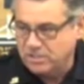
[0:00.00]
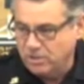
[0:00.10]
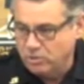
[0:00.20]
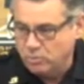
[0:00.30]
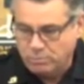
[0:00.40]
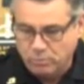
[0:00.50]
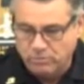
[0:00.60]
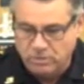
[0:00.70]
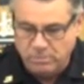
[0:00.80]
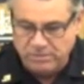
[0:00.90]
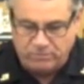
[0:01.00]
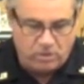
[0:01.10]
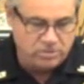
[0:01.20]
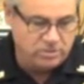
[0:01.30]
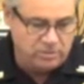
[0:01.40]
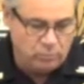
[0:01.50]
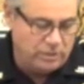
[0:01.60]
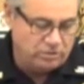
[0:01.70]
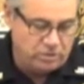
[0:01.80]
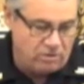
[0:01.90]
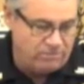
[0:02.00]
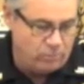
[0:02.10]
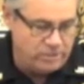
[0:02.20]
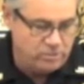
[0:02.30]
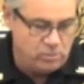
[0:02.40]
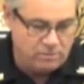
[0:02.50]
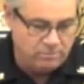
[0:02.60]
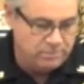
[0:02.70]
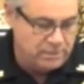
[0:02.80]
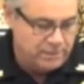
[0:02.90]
of those were proven to be fraudulent. We looked at all 42 of them.